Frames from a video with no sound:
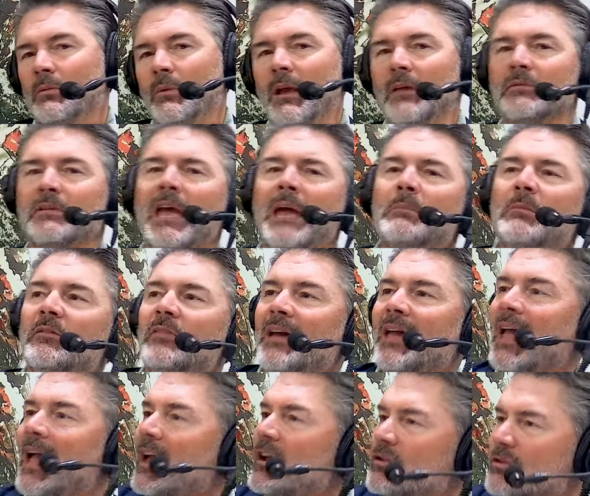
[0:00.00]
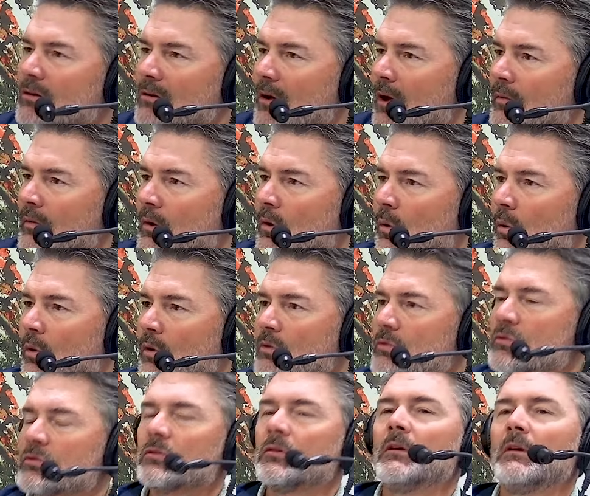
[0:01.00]
We have gamification on the
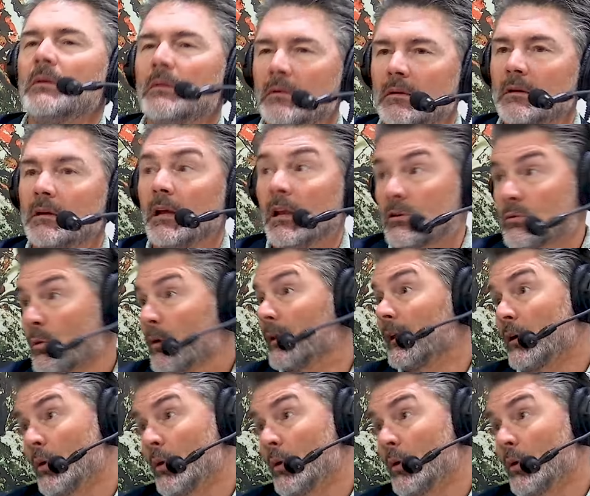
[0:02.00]
course. It's really